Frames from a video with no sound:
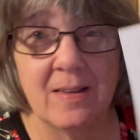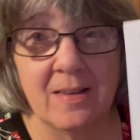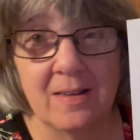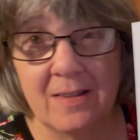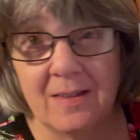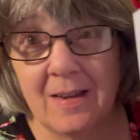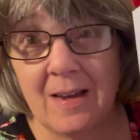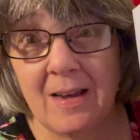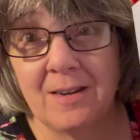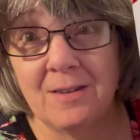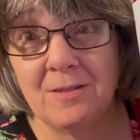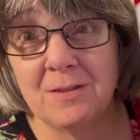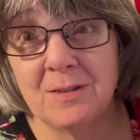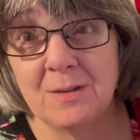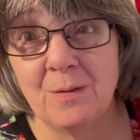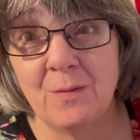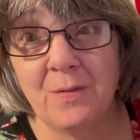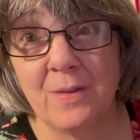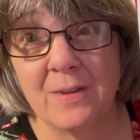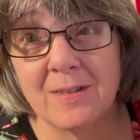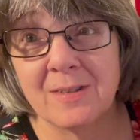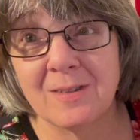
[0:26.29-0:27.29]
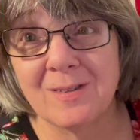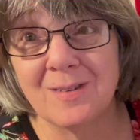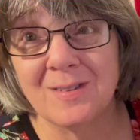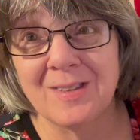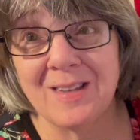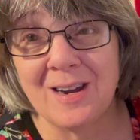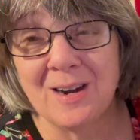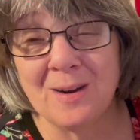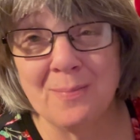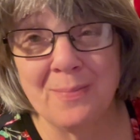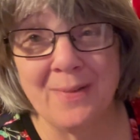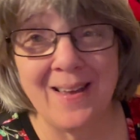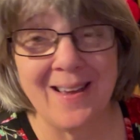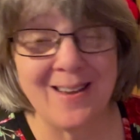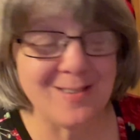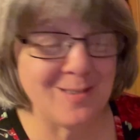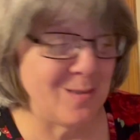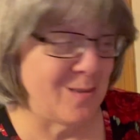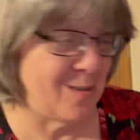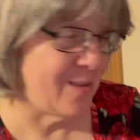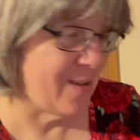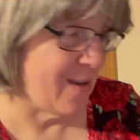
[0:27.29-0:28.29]
I gotta do some physical therapy
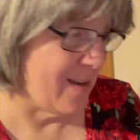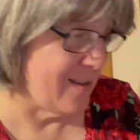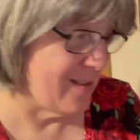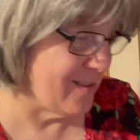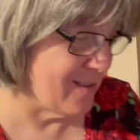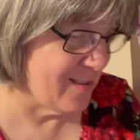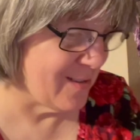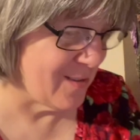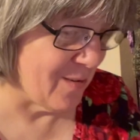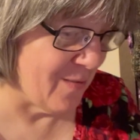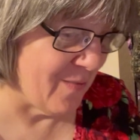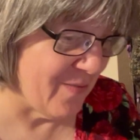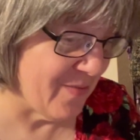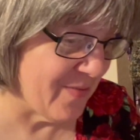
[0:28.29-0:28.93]
exercises, so I